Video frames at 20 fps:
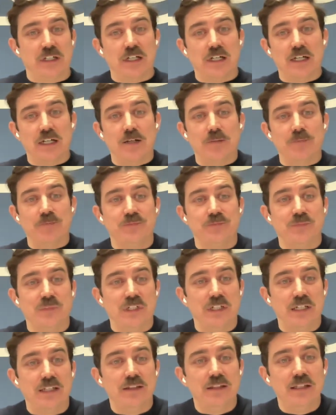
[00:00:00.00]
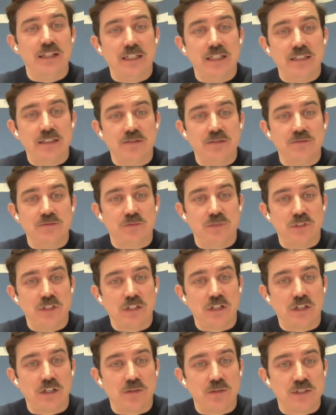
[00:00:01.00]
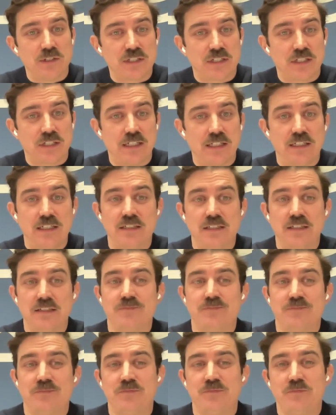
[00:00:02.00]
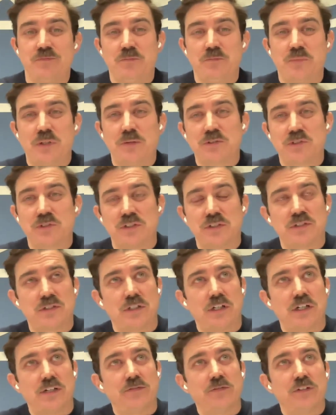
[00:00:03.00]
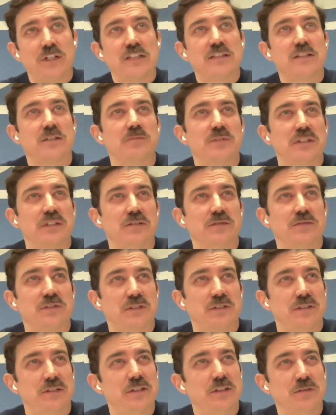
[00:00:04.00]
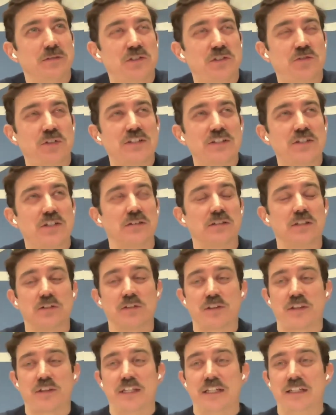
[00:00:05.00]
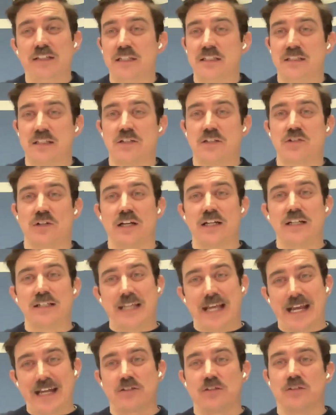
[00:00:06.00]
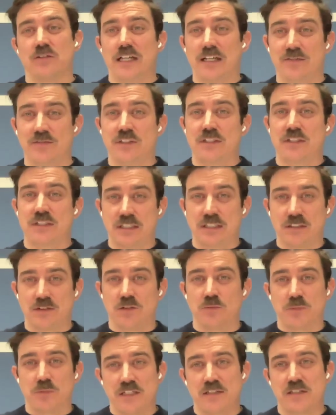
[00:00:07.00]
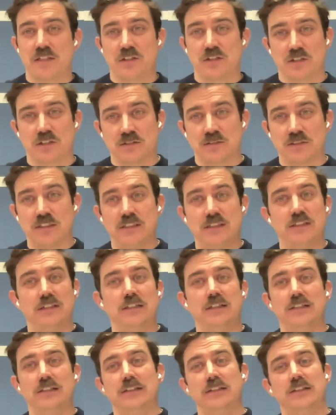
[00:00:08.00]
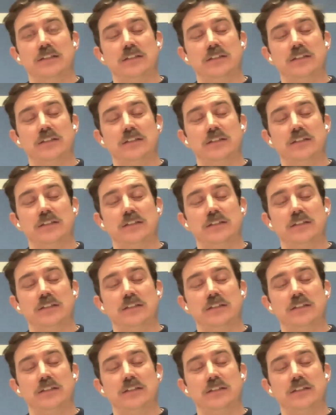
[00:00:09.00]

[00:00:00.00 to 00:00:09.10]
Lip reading: And then, I would say publishers often find themselves, stretched a little thin as they try and tackle every single piece internally.